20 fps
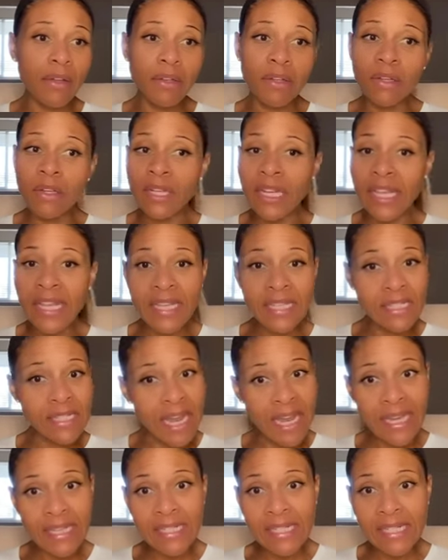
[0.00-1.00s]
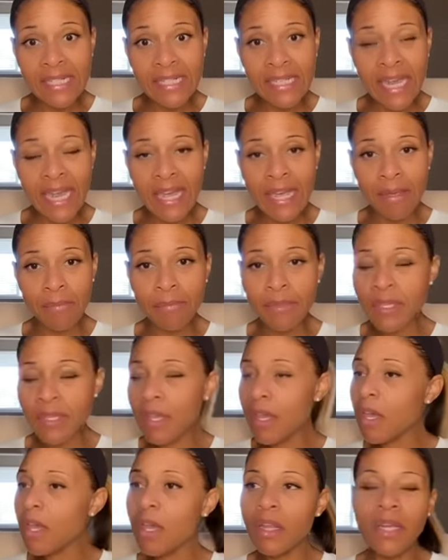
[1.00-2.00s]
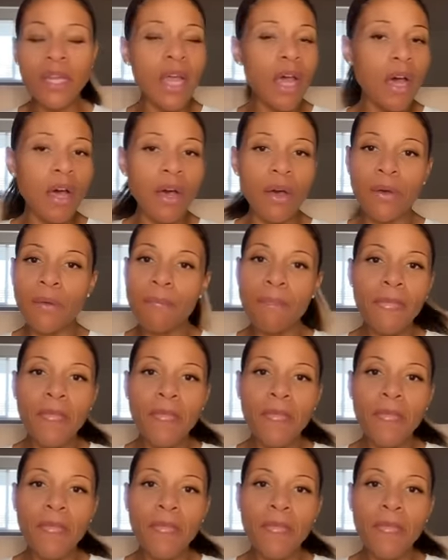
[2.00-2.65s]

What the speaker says: these days and times. No,